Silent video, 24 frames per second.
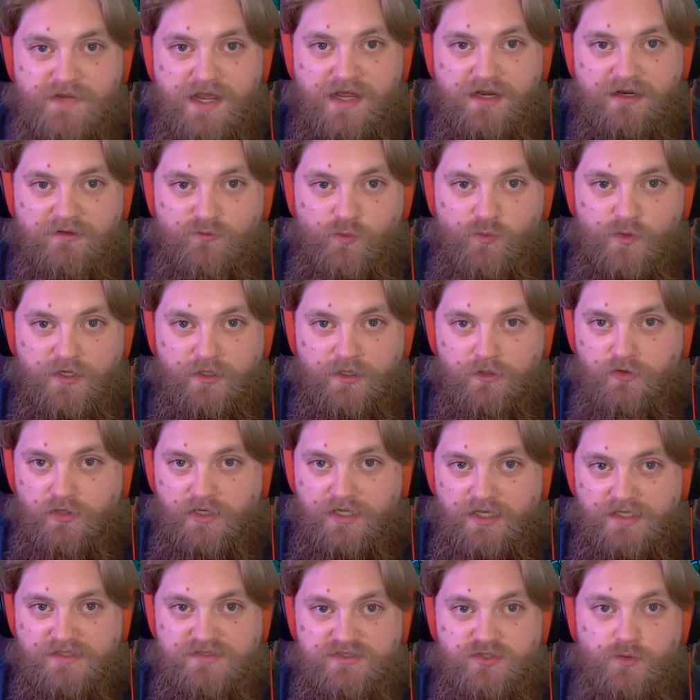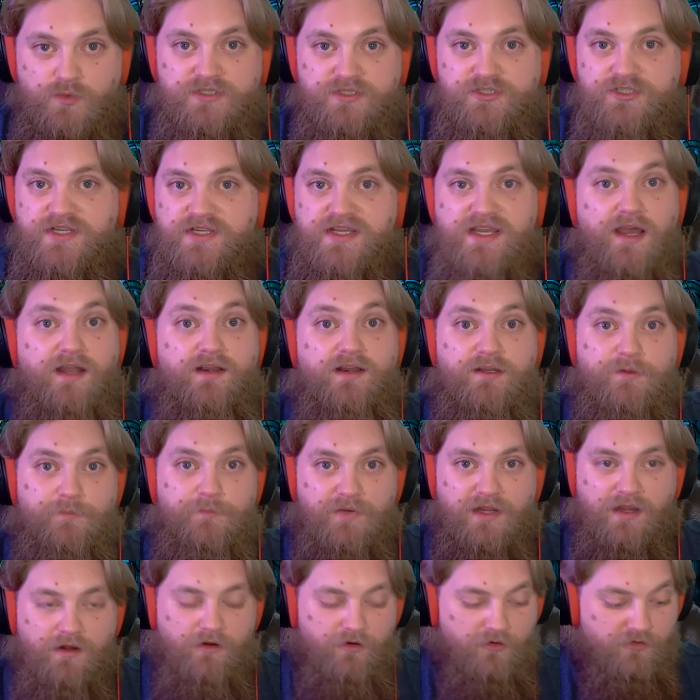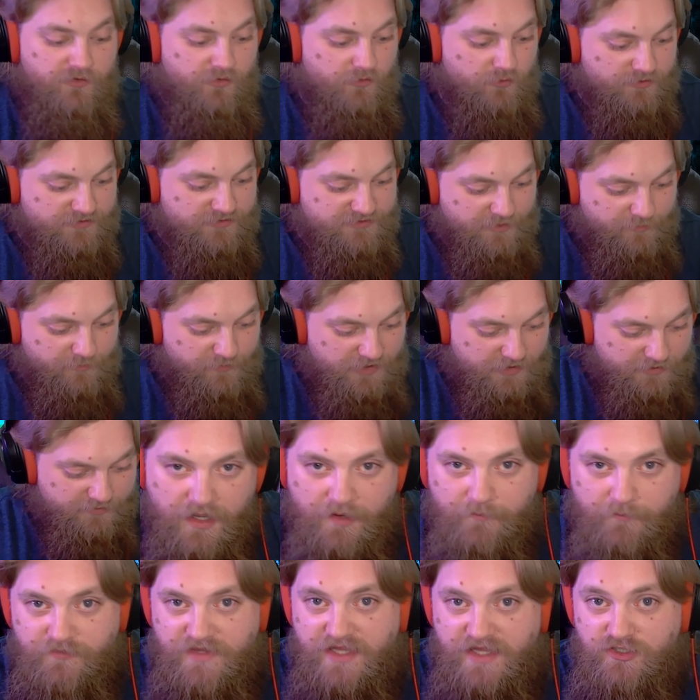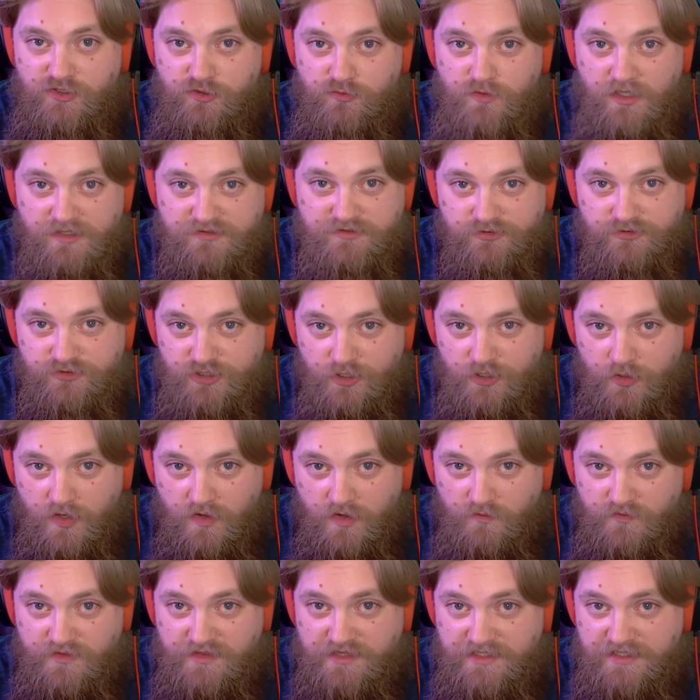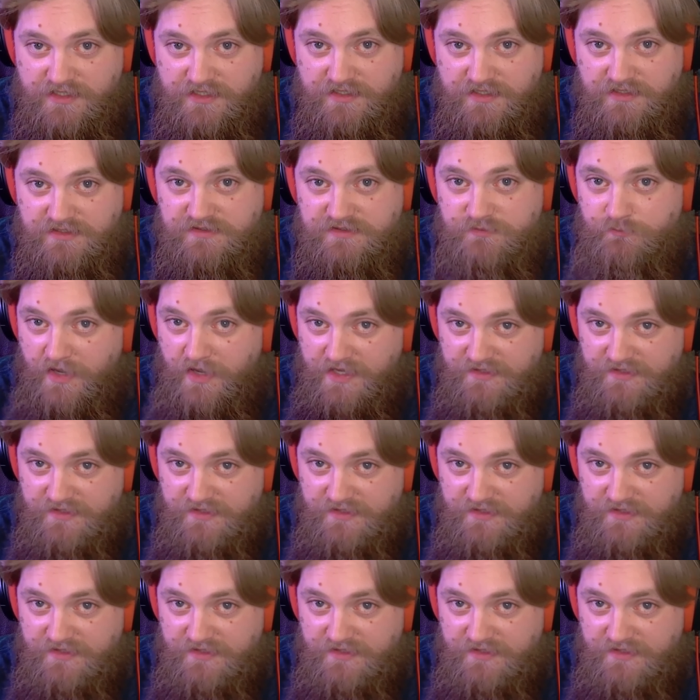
of weird uh, squished Gundam character or something. They do also show out the space